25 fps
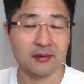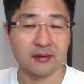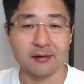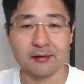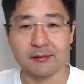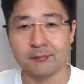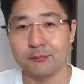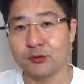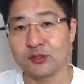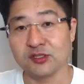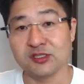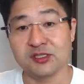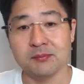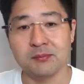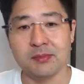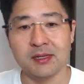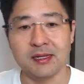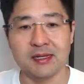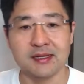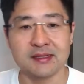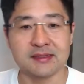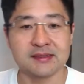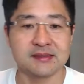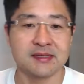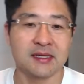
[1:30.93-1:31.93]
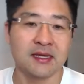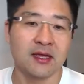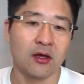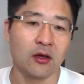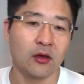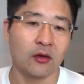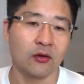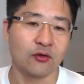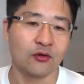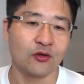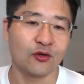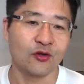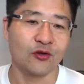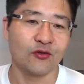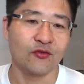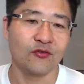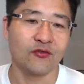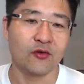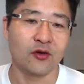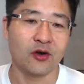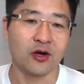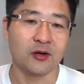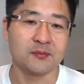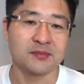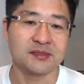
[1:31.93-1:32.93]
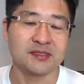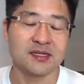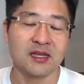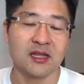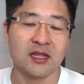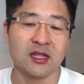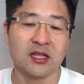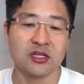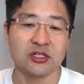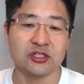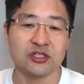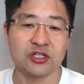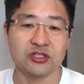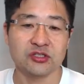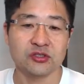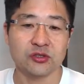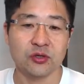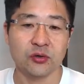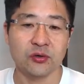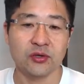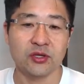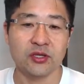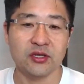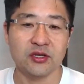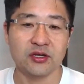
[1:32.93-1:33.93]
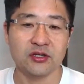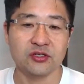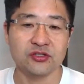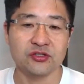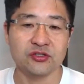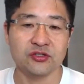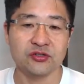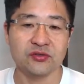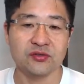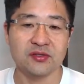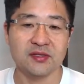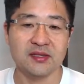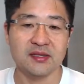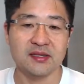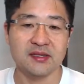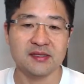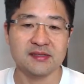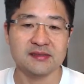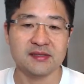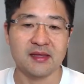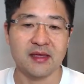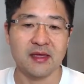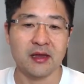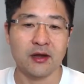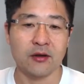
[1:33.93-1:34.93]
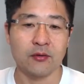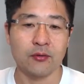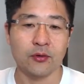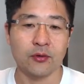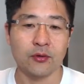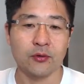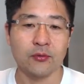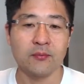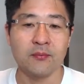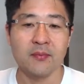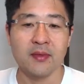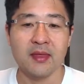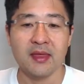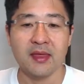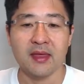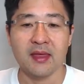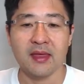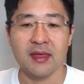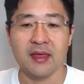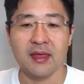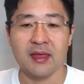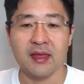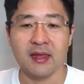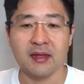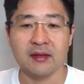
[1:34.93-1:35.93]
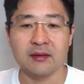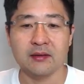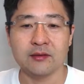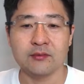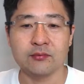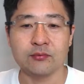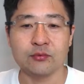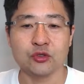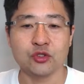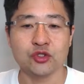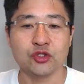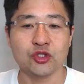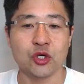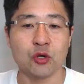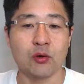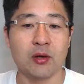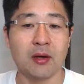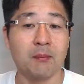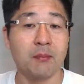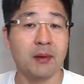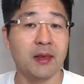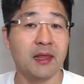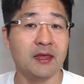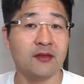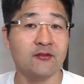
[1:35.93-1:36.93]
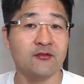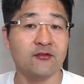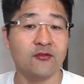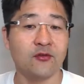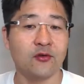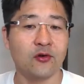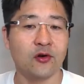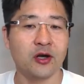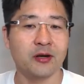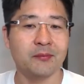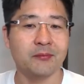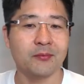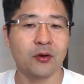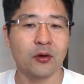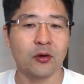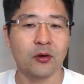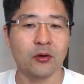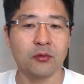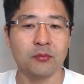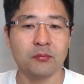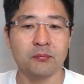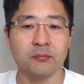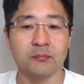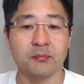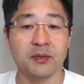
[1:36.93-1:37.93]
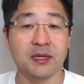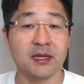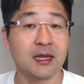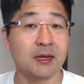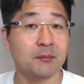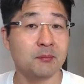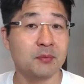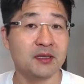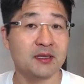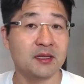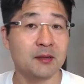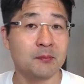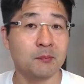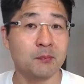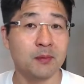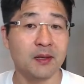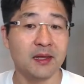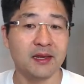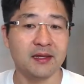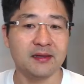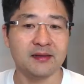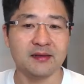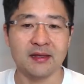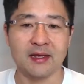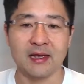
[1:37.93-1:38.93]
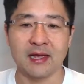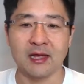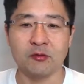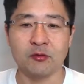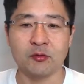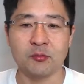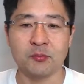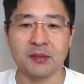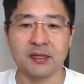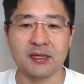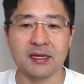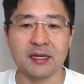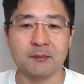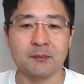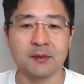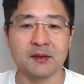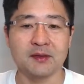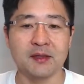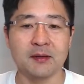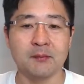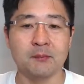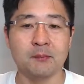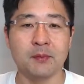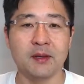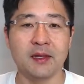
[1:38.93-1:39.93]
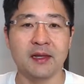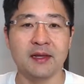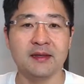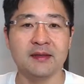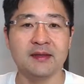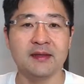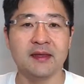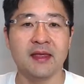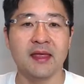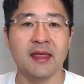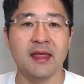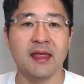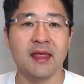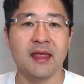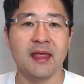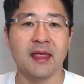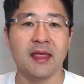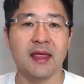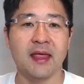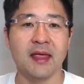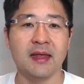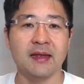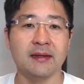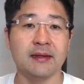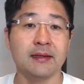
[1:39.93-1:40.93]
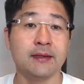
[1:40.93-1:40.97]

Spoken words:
possibilities on Google Forms. Just go here to this arrow and it will show a blank form or pick up a template. I will pick up a template and it